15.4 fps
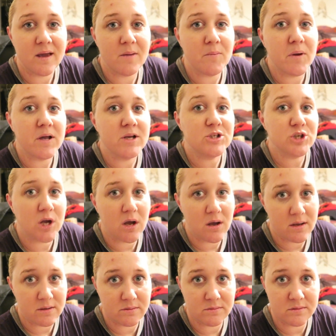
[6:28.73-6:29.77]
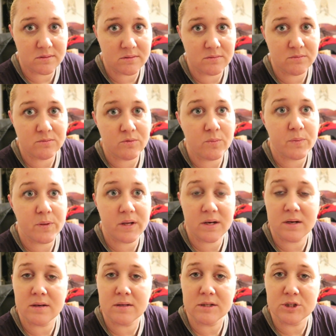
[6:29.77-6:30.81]
And my child
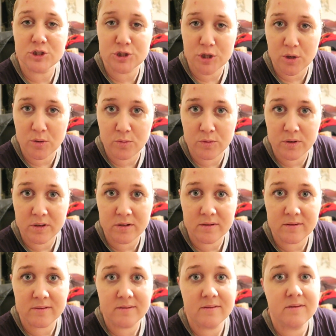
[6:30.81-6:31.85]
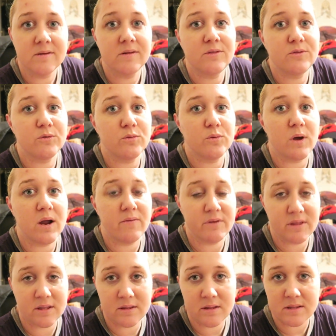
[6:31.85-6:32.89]
repeatedly showed through
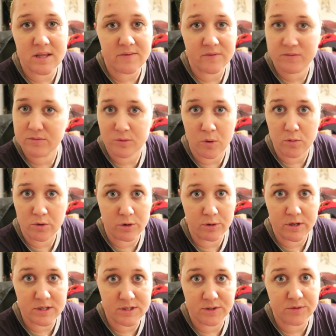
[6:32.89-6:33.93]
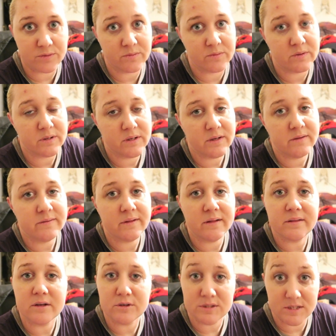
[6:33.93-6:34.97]
everything that they've thrown her into
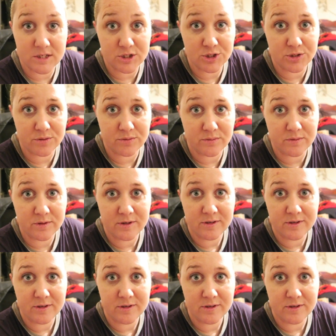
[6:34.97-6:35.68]
that there's an issue.